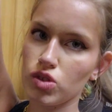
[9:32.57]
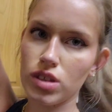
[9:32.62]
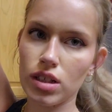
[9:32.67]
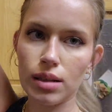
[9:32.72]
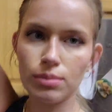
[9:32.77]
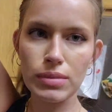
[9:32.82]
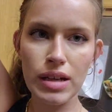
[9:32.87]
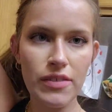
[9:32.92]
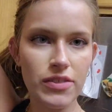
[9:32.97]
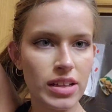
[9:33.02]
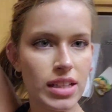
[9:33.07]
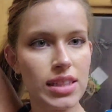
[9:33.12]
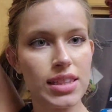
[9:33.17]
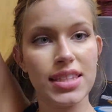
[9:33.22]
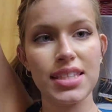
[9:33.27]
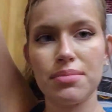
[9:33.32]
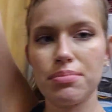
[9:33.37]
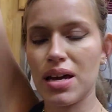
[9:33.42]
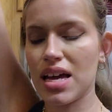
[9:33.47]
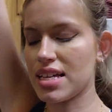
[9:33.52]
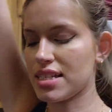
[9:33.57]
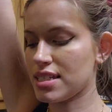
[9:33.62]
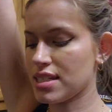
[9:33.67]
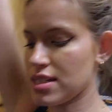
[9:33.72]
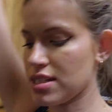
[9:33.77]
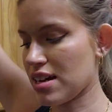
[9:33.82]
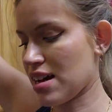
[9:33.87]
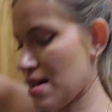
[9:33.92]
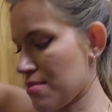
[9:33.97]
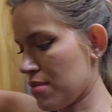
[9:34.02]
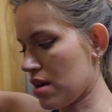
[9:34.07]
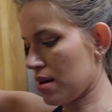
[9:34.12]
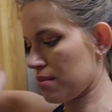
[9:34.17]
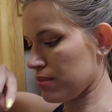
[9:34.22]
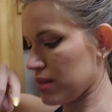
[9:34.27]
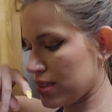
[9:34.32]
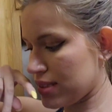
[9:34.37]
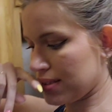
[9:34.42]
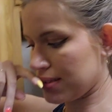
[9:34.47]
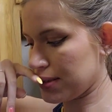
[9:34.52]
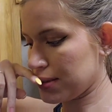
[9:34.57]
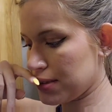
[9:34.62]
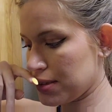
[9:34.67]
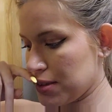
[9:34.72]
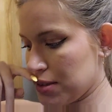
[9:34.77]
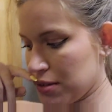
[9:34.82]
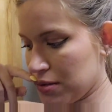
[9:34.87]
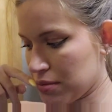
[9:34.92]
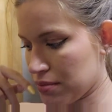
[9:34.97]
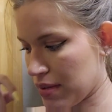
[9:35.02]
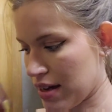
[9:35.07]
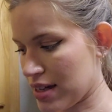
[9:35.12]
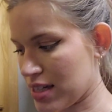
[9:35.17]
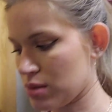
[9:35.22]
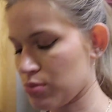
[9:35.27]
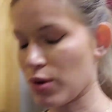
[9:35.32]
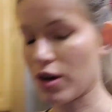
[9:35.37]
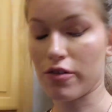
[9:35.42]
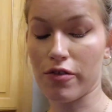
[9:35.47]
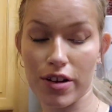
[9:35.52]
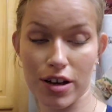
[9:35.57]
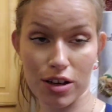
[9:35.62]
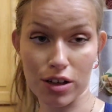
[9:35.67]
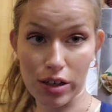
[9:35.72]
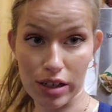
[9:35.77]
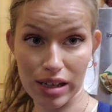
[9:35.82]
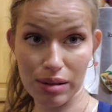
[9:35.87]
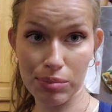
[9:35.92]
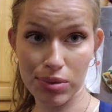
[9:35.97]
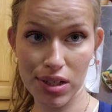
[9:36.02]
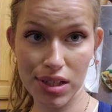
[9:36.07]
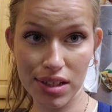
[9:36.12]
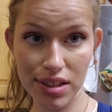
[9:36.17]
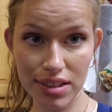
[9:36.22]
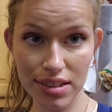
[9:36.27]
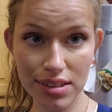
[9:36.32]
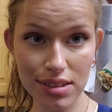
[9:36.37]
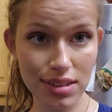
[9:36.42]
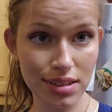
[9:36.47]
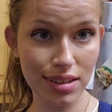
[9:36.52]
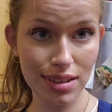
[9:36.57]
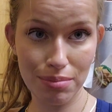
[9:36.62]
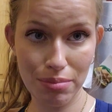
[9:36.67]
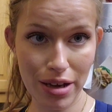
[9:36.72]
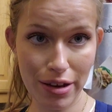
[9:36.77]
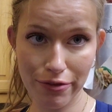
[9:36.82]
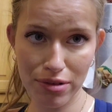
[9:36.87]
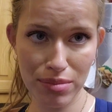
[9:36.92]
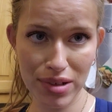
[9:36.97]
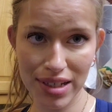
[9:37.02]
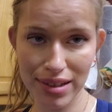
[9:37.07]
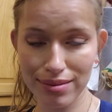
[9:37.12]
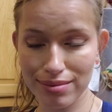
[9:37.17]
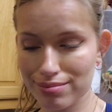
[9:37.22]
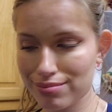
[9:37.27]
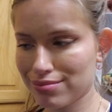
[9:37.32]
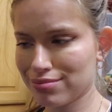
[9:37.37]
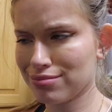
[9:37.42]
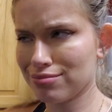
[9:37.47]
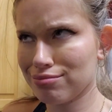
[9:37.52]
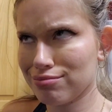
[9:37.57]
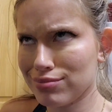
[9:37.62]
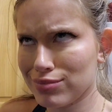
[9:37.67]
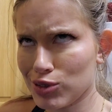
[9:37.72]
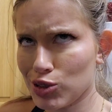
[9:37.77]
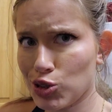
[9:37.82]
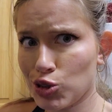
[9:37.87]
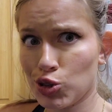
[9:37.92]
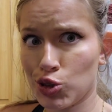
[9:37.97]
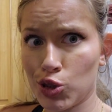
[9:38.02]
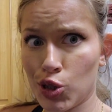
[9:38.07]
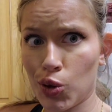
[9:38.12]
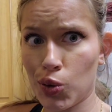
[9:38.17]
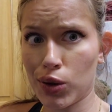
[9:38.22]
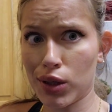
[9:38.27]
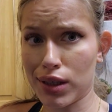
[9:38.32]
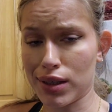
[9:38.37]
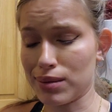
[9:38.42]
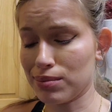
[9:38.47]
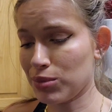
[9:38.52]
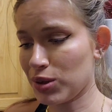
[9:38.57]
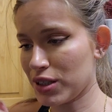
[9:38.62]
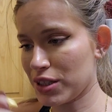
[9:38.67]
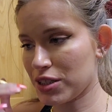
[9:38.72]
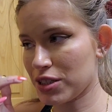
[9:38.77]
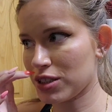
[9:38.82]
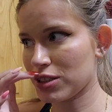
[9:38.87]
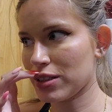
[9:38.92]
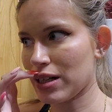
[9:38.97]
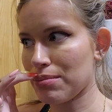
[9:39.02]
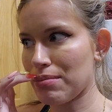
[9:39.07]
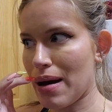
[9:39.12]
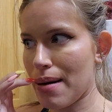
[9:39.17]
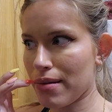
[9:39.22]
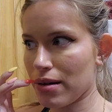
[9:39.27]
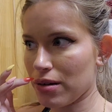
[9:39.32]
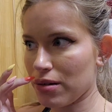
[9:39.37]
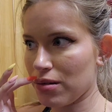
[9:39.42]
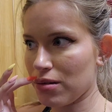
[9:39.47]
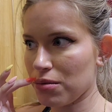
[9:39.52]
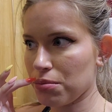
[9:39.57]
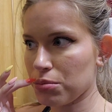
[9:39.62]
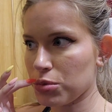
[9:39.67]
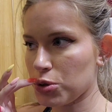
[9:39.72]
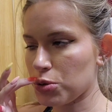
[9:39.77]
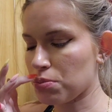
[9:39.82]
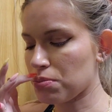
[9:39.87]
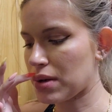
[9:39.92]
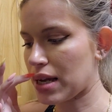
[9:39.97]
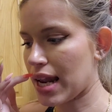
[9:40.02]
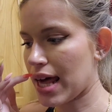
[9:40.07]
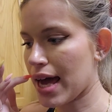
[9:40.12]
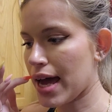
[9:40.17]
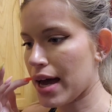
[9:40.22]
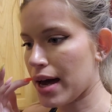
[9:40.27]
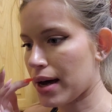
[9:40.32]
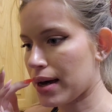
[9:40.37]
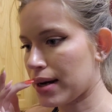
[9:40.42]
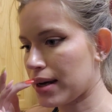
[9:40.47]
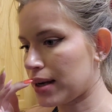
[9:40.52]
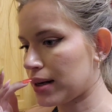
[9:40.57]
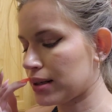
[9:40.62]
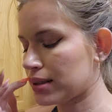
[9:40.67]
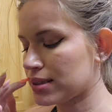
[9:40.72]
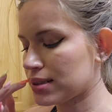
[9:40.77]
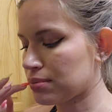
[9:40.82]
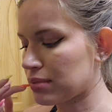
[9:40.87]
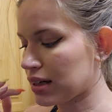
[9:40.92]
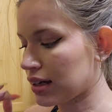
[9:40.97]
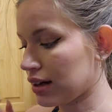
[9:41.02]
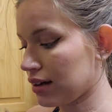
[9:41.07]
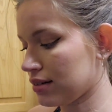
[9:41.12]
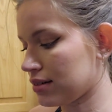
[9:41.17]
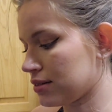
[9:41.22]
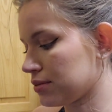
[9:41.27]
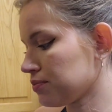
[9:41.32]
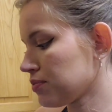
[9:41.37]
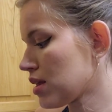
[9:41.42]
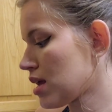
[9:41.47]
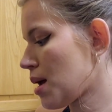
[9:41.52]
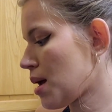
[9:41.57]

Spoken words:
I'm having the best time. I'm listening to my Spotify cooking playlist that it made for me. So good. Pretty sure it's got Michael Bublé on it or something. I don't know.